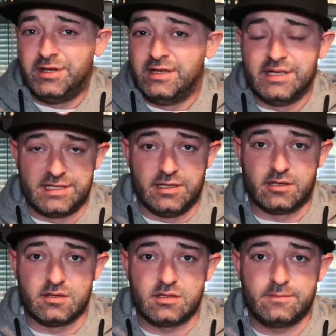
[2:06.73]
in these
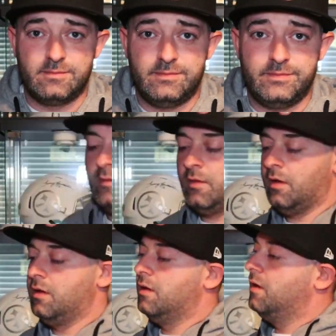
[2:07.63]
sneakers.
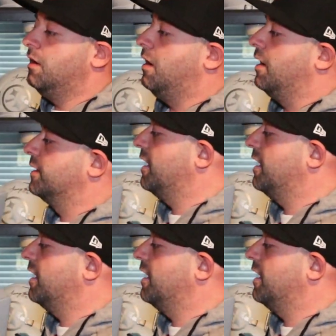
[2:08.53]
Alright